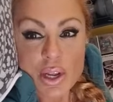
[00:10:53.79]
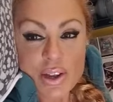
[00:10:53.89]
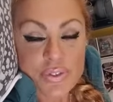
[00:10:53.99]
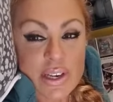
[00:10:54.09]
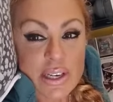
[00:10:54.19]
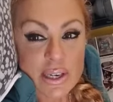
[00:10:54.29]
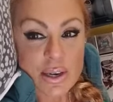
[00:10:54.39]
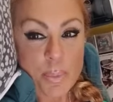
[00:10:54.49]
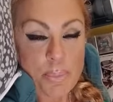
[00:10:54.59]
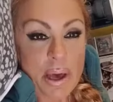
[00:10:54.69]
if they
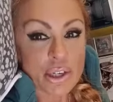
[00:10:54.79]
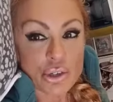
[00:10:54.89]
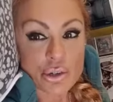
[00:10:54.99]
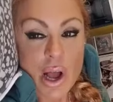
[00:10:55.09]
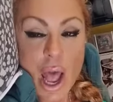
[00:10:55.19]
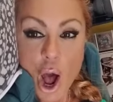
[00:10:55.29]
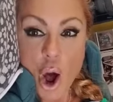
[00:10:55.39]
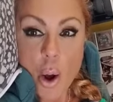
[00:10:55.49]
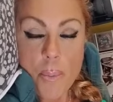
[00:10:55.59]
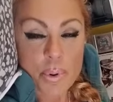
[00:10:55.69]
need medical
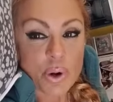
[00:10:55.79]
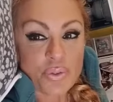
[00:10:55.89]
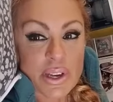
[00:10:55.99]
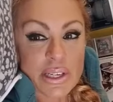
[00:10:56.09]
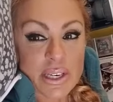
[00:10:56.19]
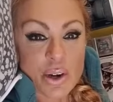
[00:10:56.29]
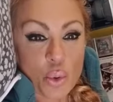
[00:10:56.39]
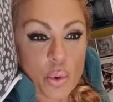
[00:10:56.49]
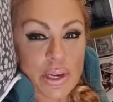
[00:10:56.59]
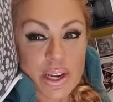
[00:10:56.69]
help or if they need,
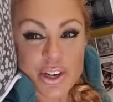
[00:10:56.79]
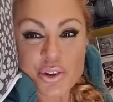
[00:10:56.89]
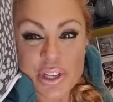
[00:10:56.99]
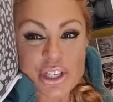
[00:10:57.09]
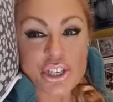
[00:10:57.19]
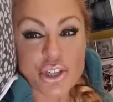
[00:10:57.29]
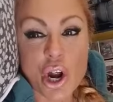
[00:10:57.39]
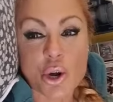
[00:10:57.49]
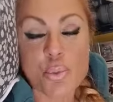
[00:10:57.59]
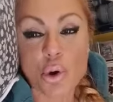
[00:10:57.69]
you know, they just
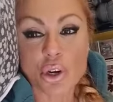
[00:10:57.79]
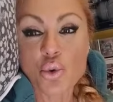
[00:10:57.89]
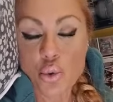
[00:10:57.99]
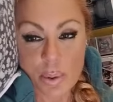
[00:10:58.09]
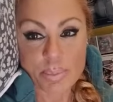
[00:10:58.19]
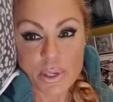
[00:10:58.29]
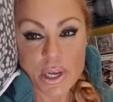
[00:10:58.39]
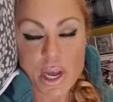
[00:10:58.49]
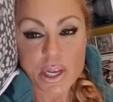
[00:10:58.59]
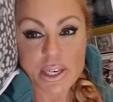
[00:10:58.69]
are more equipped
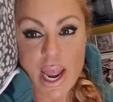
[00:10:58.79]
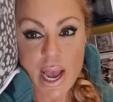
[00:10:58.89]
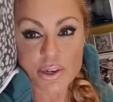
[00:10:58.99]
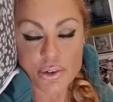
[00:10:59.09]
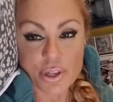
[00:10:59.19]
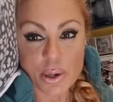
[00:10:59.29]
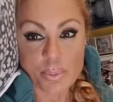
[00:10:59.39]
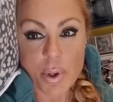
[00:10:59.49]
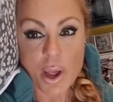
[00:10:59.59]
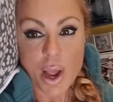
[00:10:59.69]
to handle
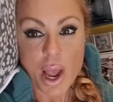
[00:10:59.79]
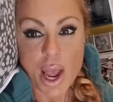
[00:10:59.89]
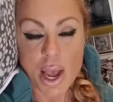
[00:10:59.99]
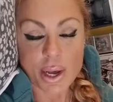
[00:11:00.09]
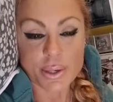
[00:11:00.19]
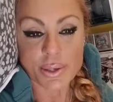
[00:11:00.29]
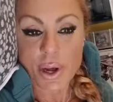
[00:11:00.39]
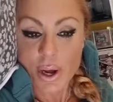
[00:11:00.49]
them and,